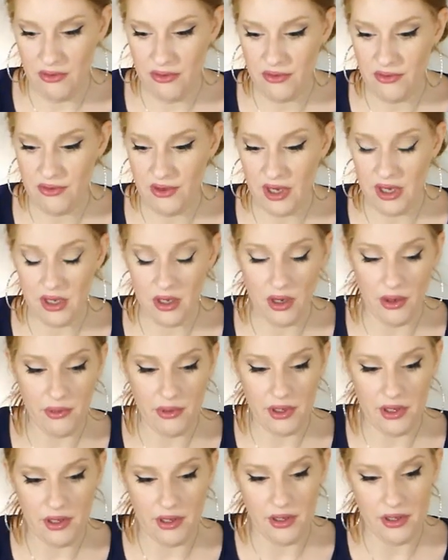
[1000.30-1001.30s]
fight
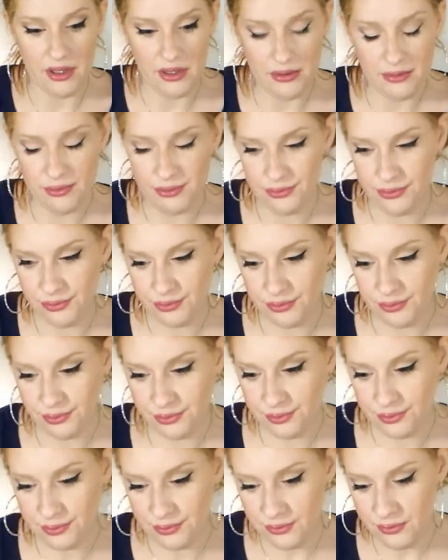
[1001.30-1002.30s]
going on.
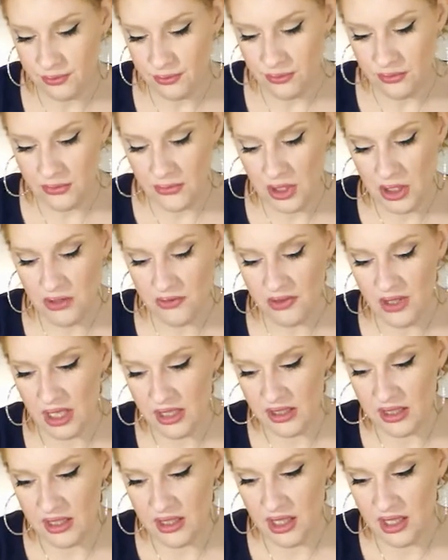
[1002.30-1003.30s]
You've
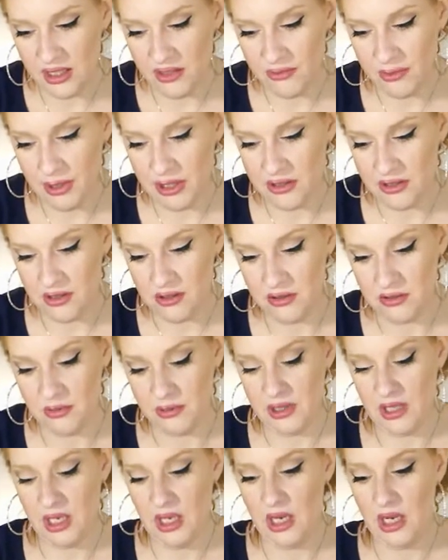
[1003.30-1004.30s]
got the 9 of Pentacles
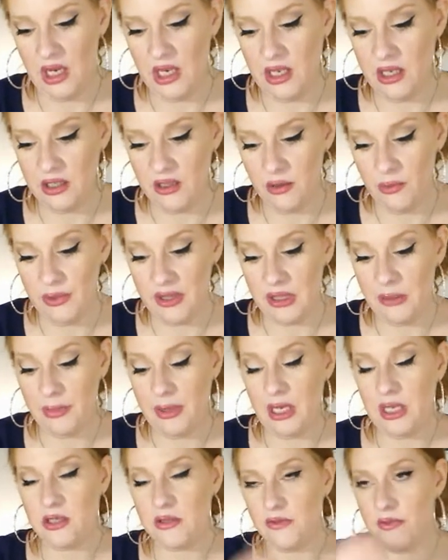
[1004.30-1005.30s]
with the 8, with the
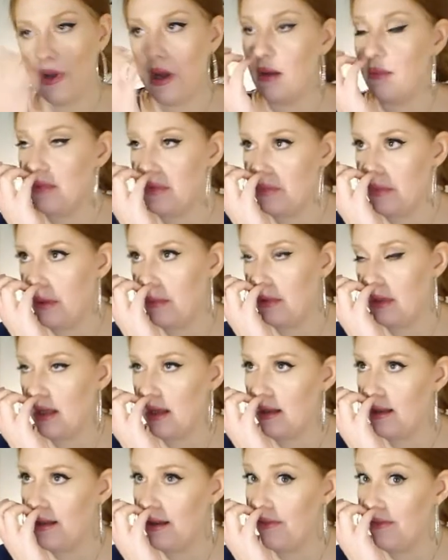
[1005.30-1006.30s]
Page of Cups. Maybe
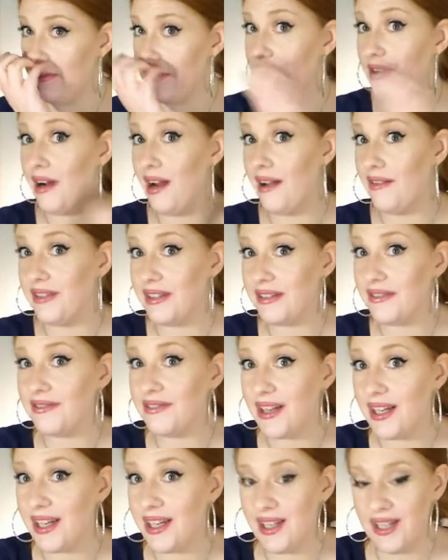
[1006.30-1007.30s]
that's if you're having a
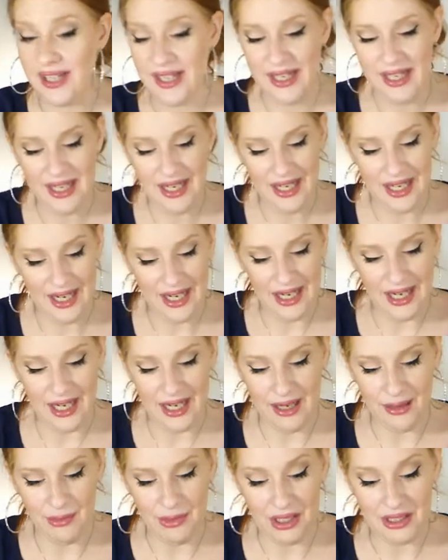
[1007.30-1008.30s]
fight.
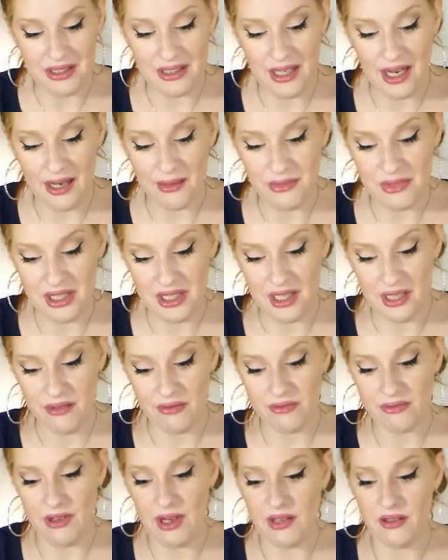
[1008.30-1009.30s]
A time to
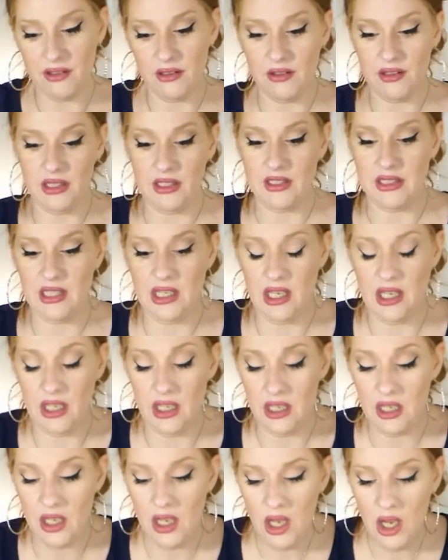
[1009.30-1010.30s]
give rather than
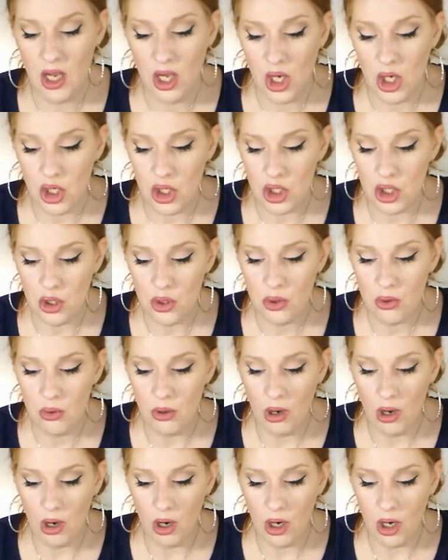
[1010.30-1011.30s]
take. You
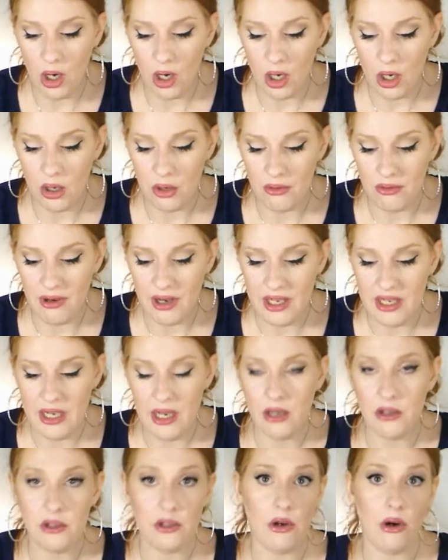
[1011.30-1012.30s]
are, right
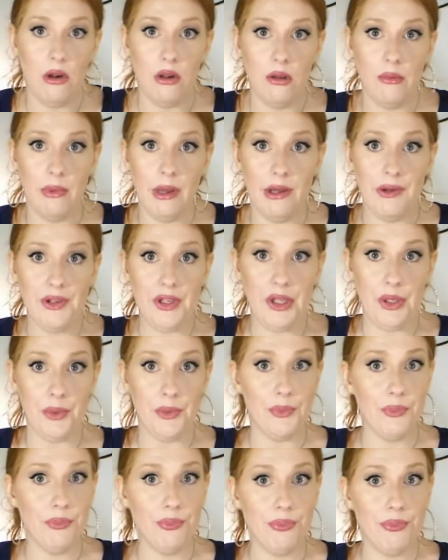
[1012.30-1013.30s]
now, you're all about you.
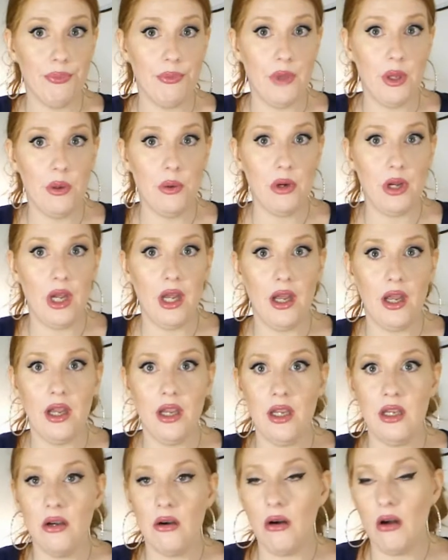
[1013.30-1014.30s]

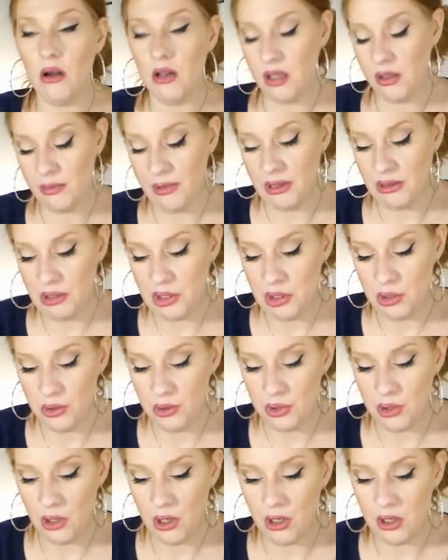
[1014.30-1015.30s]
Okay, you're all about you.
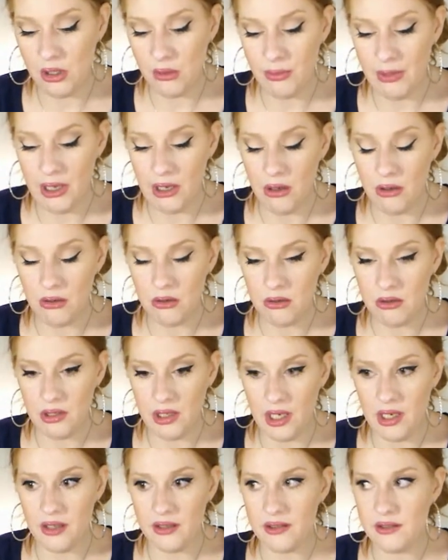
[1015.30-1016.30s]
You're all about,
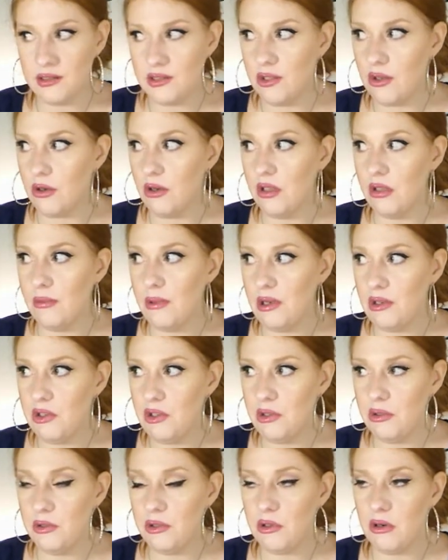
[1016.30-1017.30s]
yes, you're all about
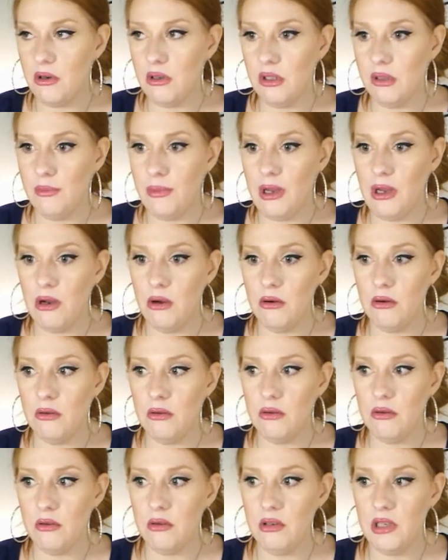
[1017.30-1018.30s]
you. You're all about
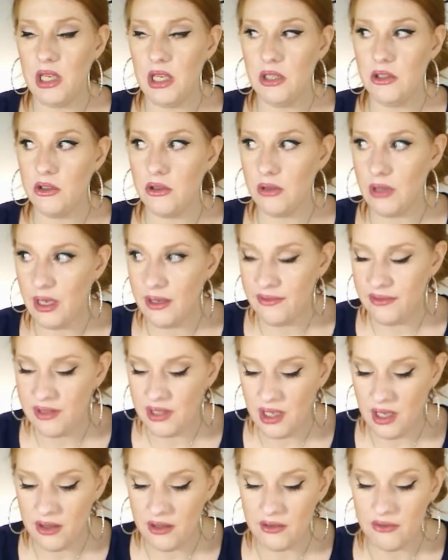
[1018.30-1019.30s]
getting your life
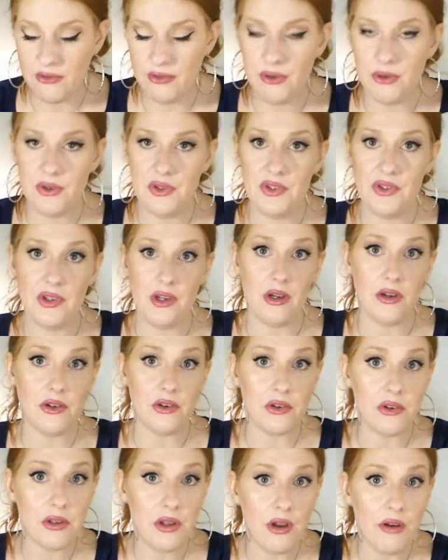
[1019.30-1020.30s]
together, focusing on
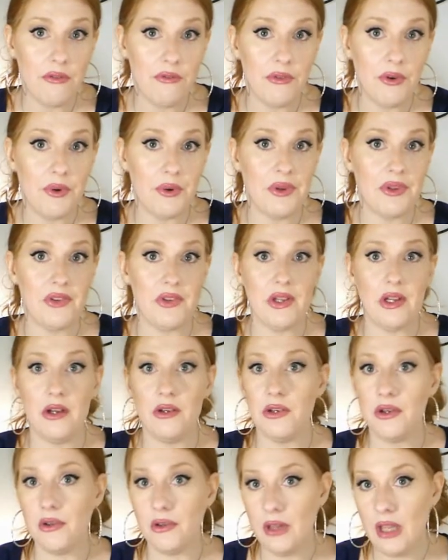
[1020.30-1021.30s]
yourself, focusing
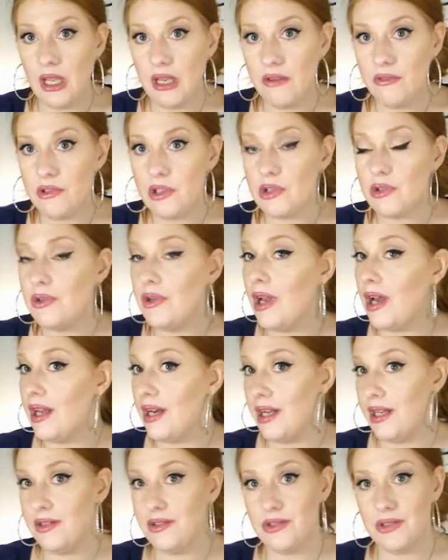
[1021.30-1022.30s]
on your life. You're not
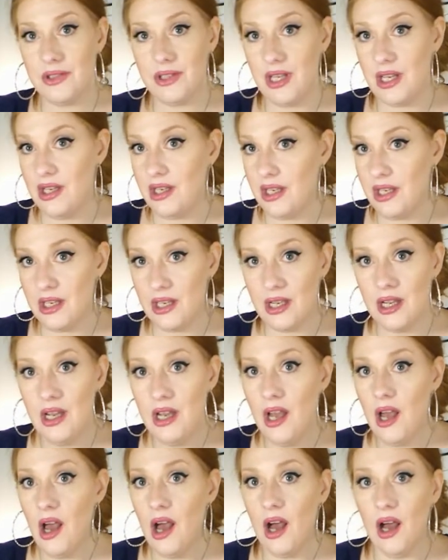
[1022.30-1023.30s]
entertaining
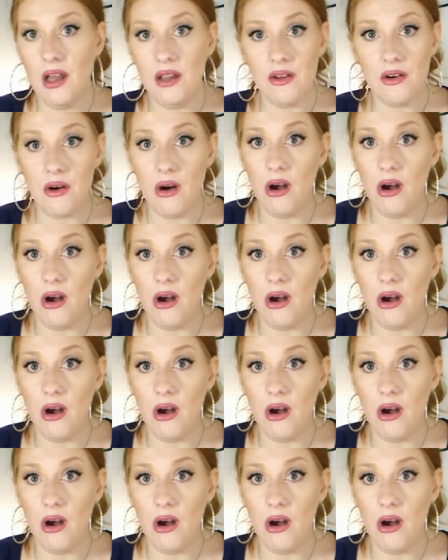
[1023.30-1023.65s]
other